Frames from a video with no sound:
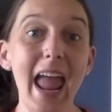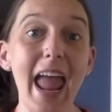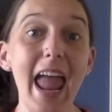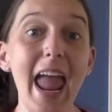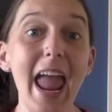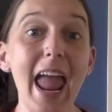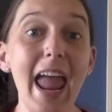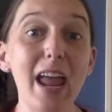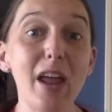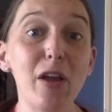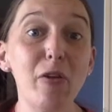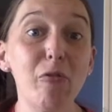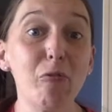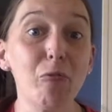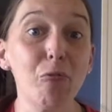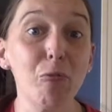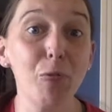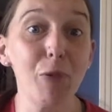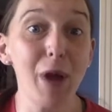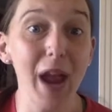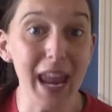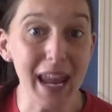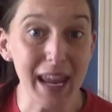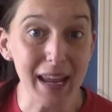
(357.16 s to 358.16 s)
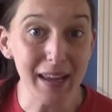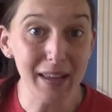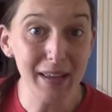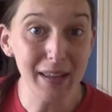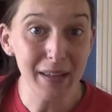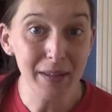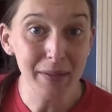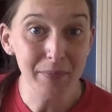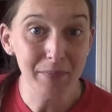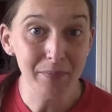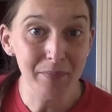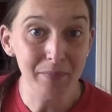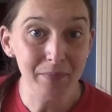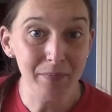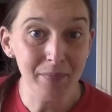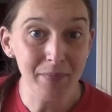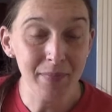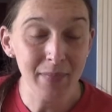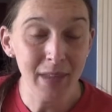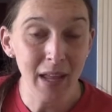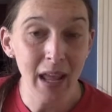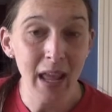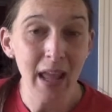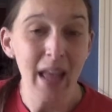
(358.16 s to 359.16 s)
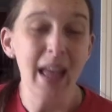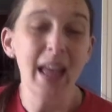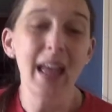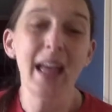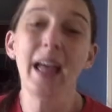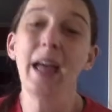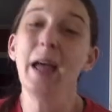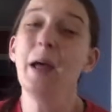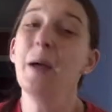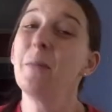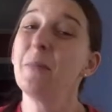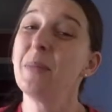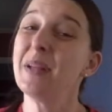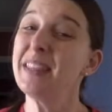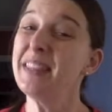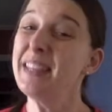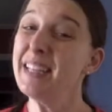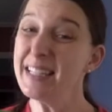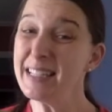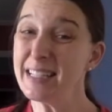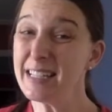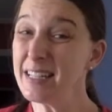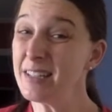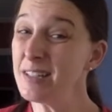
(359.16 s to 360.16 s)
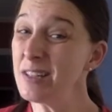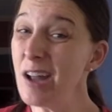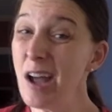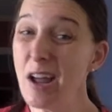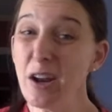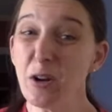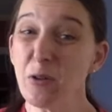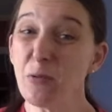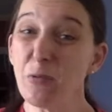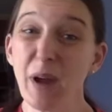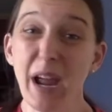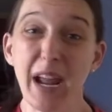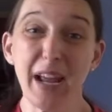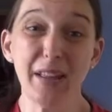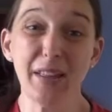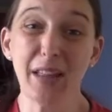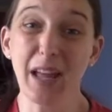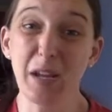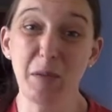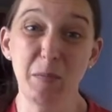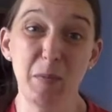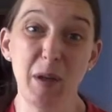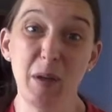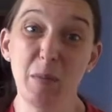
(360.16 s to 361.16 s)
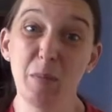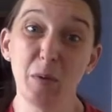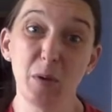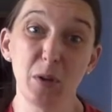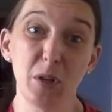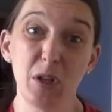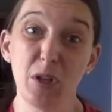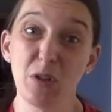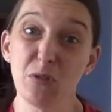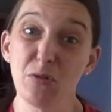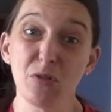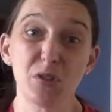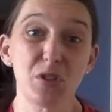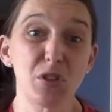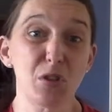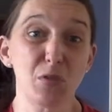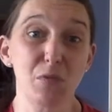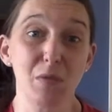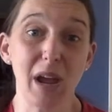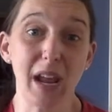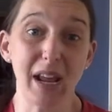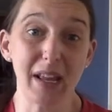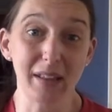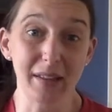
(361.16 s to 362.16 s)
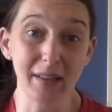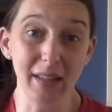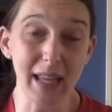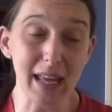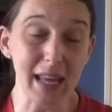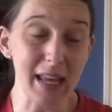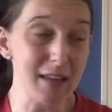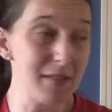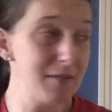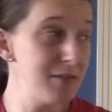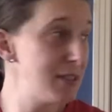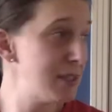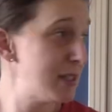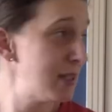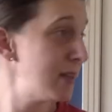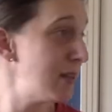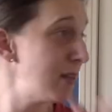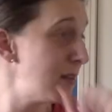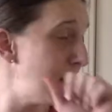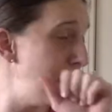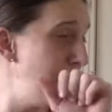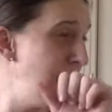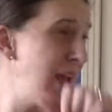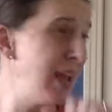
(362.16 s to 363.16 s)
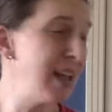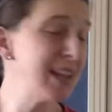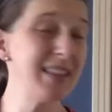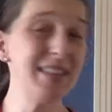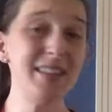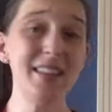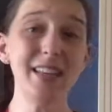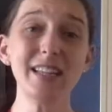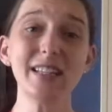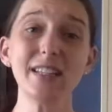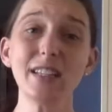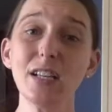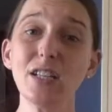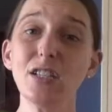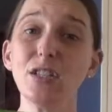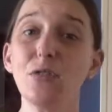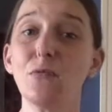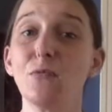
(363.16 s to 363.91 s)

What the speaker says: a rake. But this is not a rake like people use to rake leaves. This is a